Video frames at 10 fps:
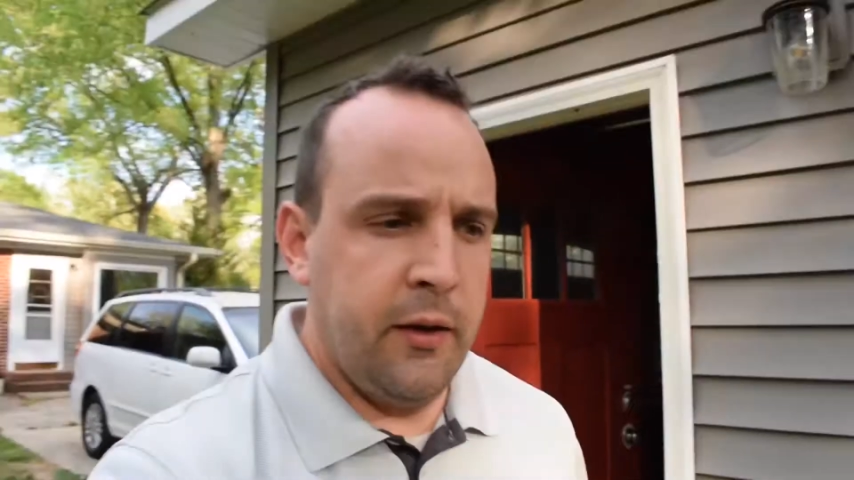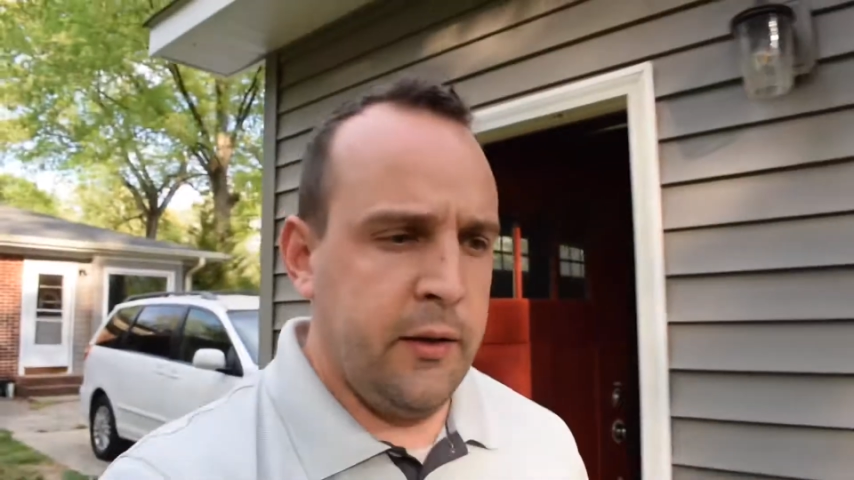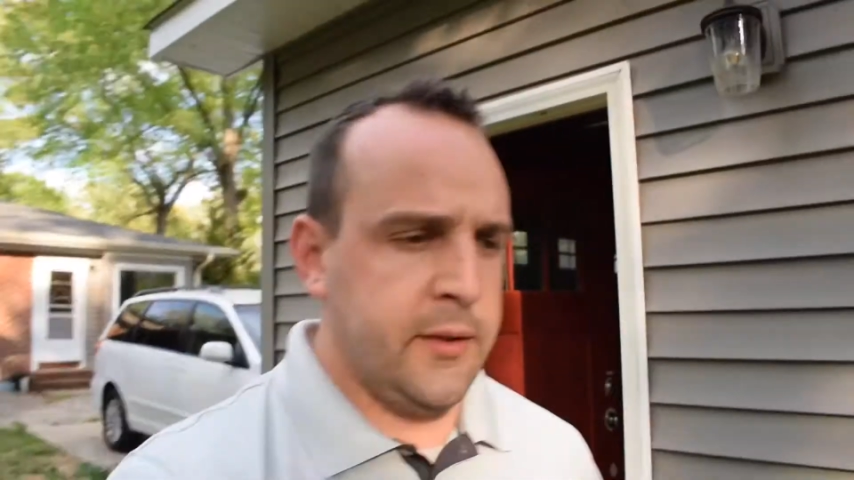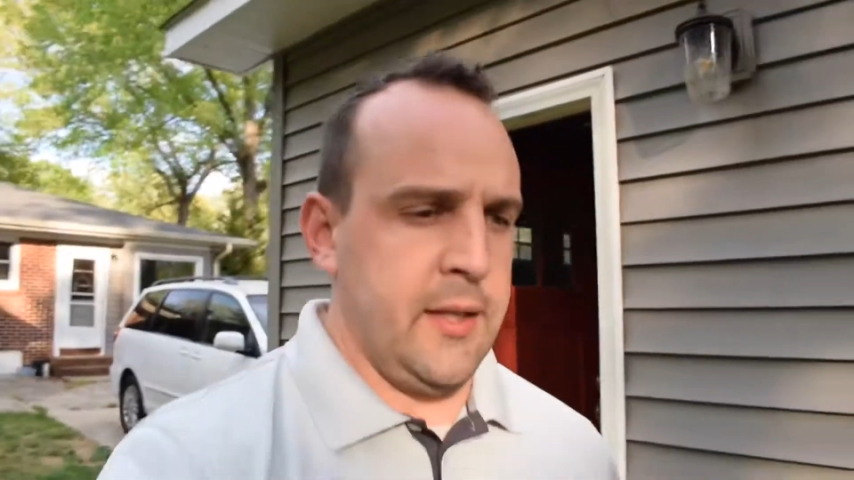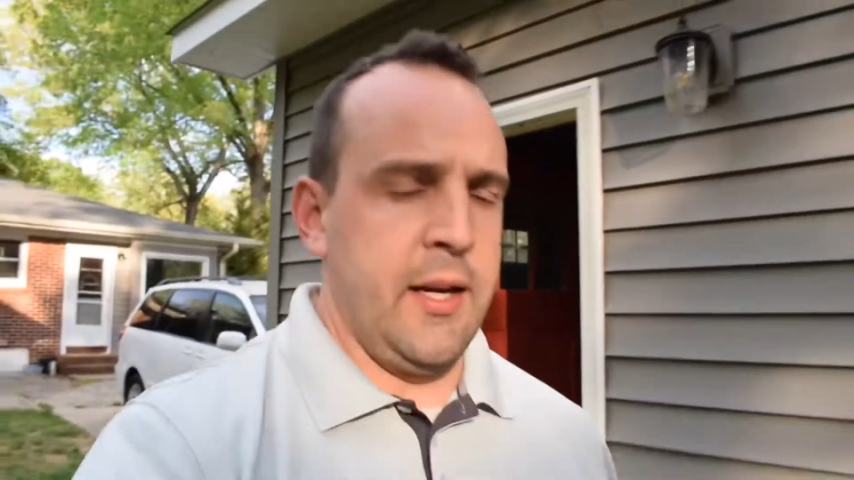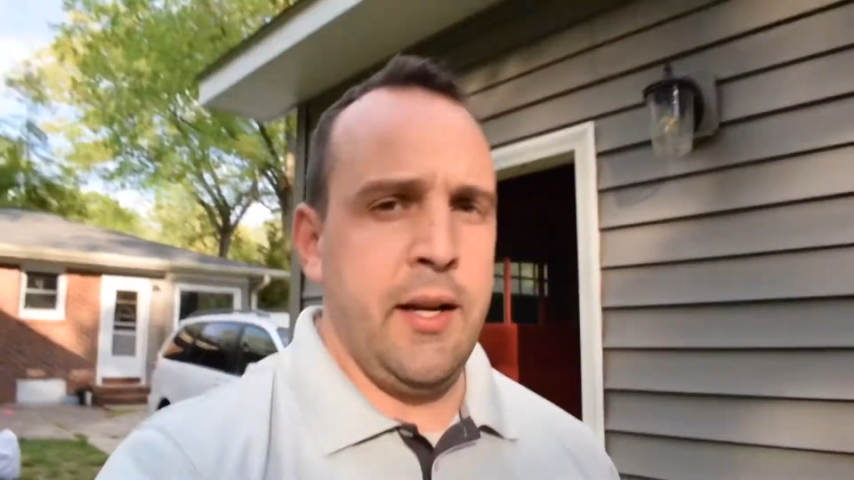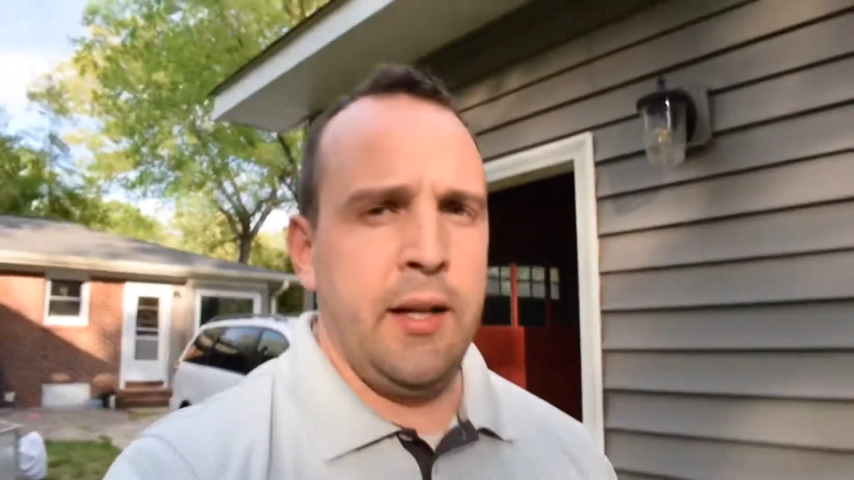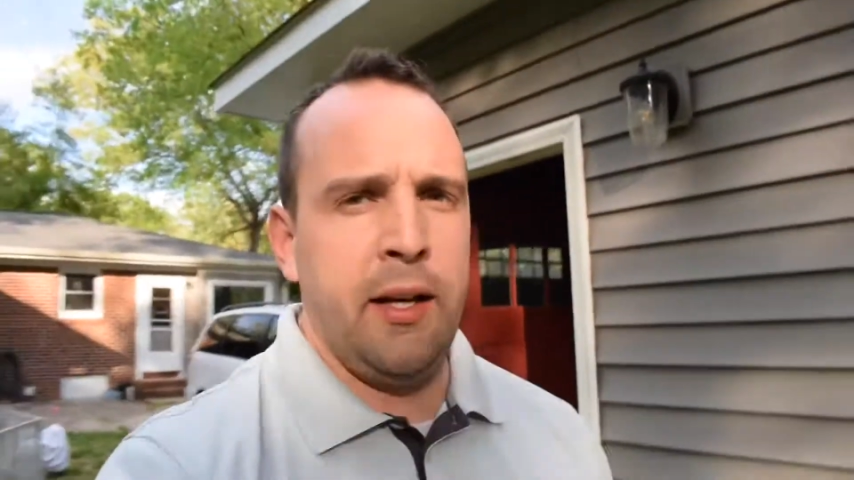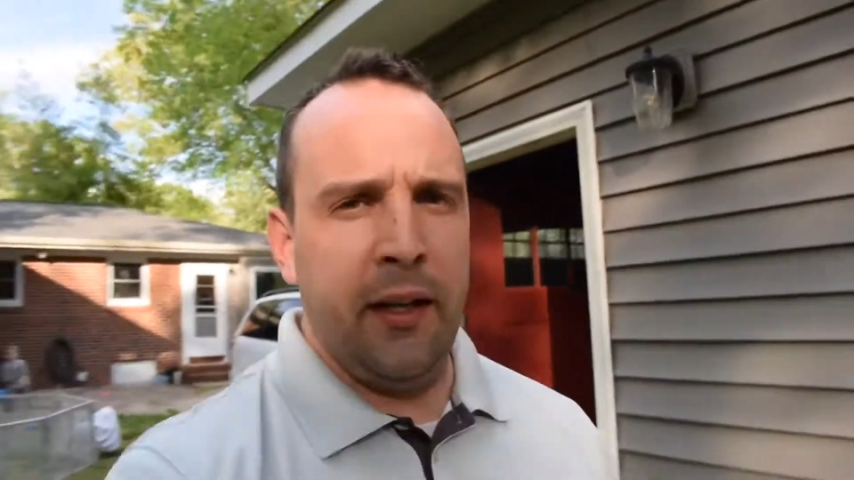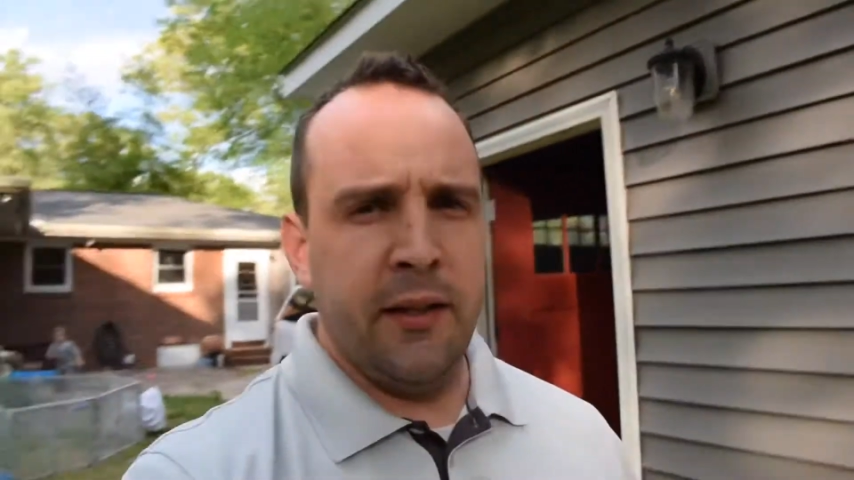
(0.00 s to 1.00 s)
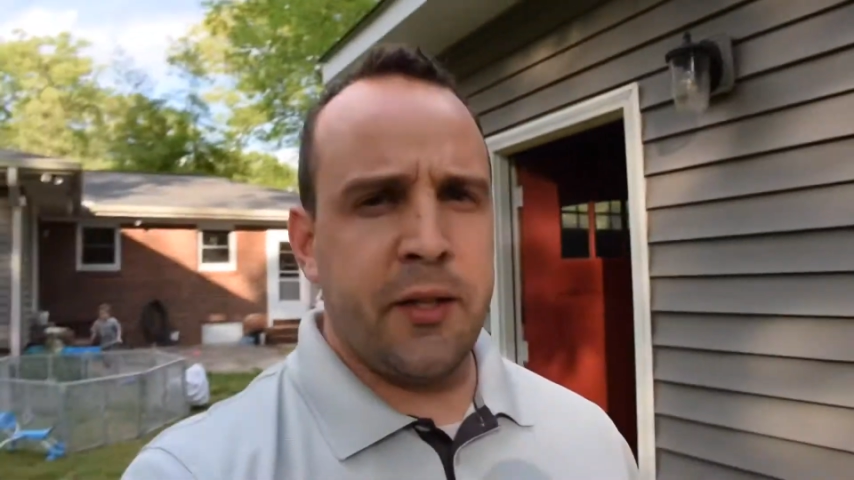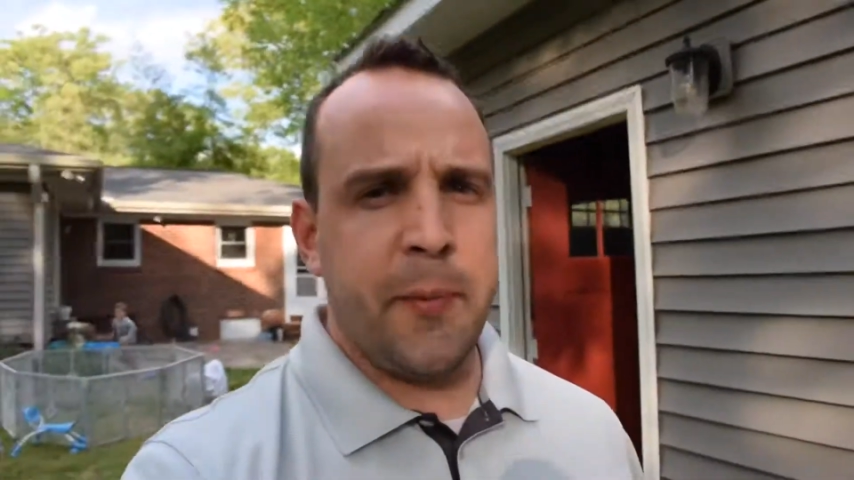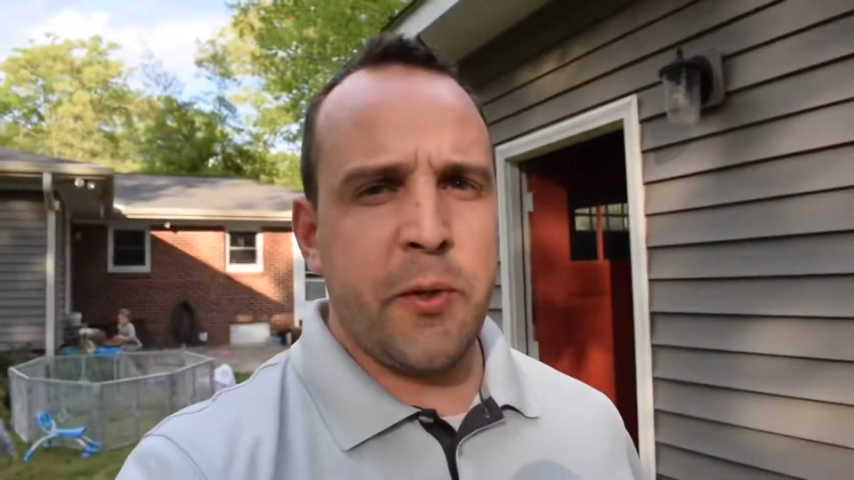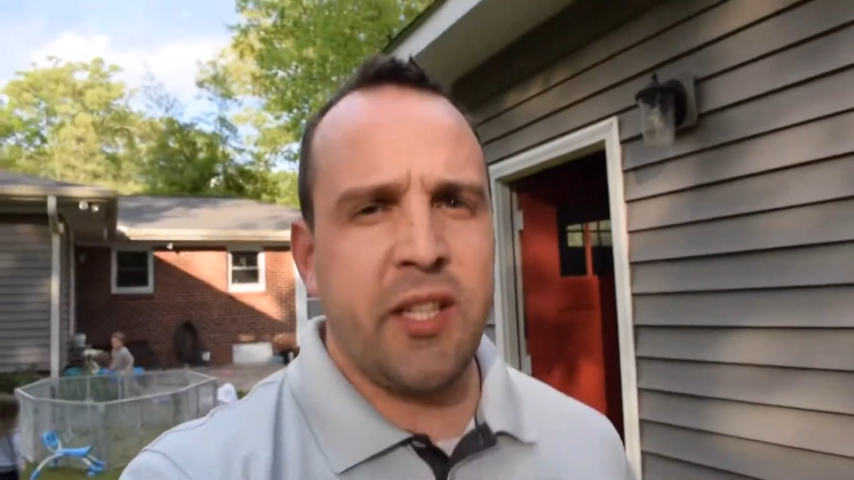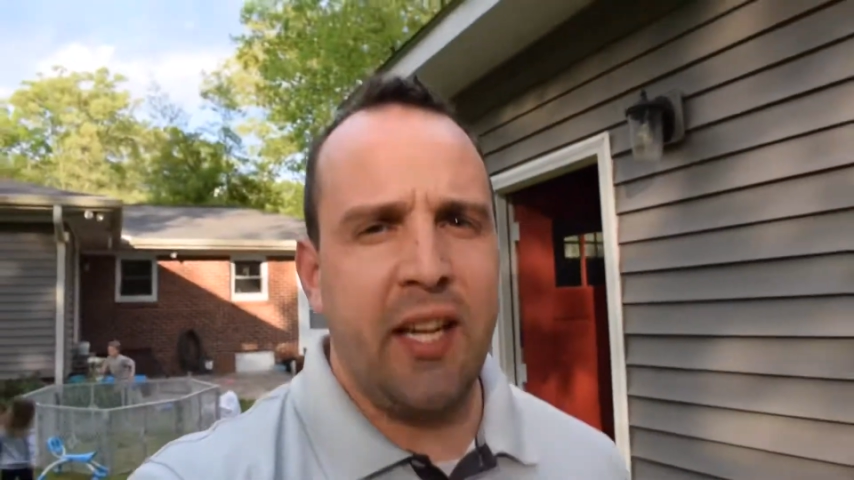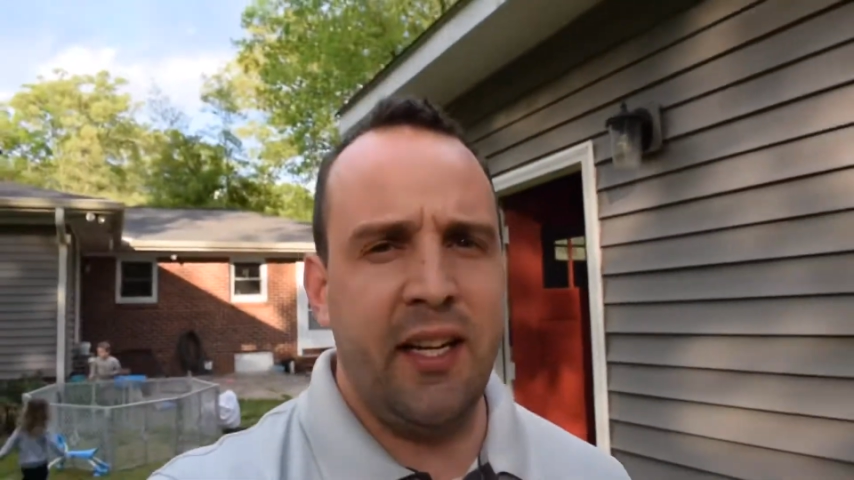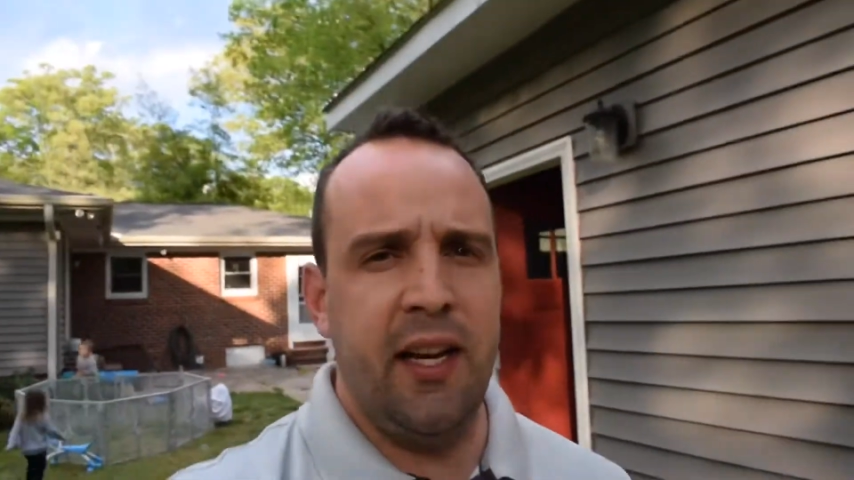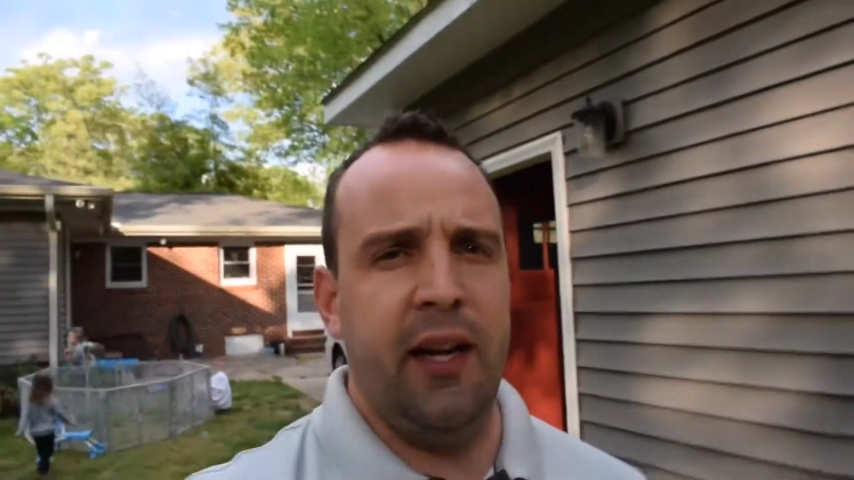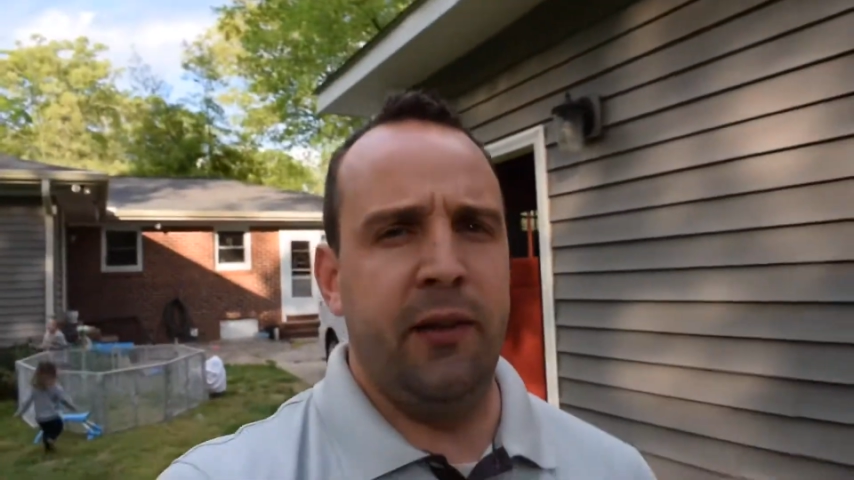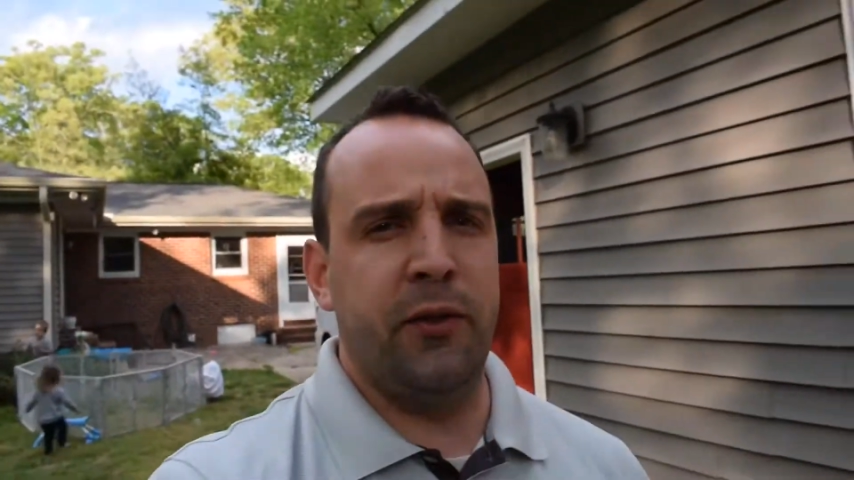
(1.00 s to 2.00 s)
tonight it is supposed to get
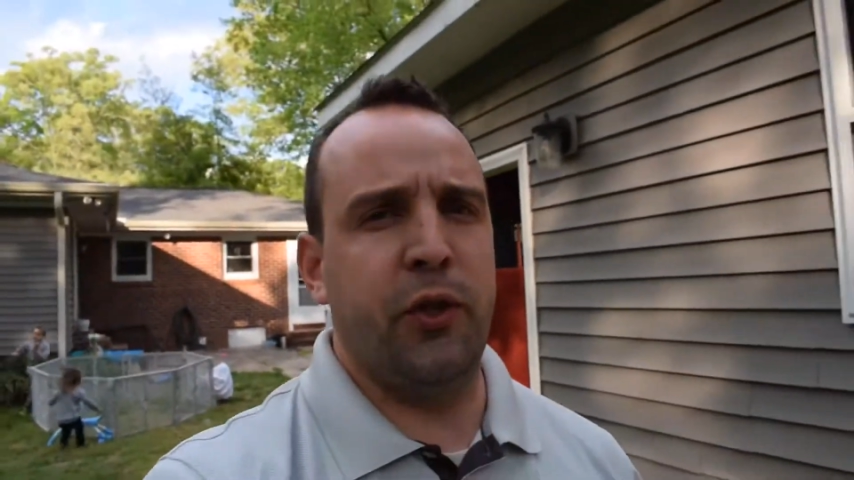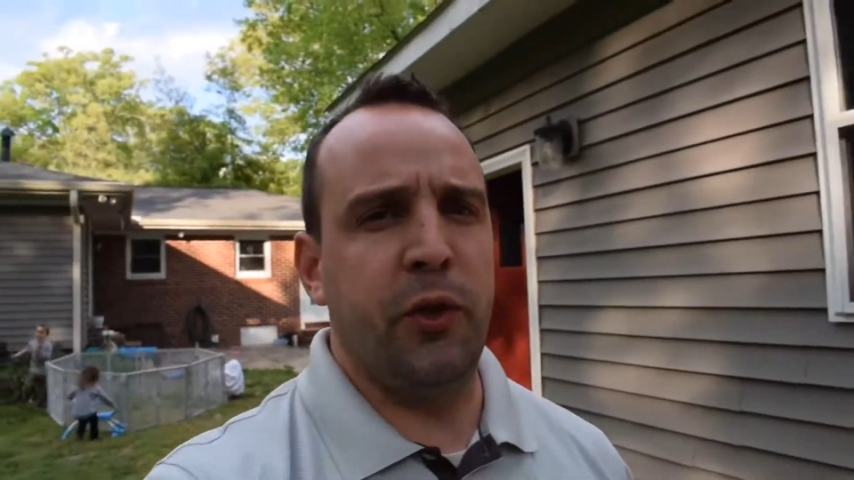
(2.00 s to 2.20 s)
down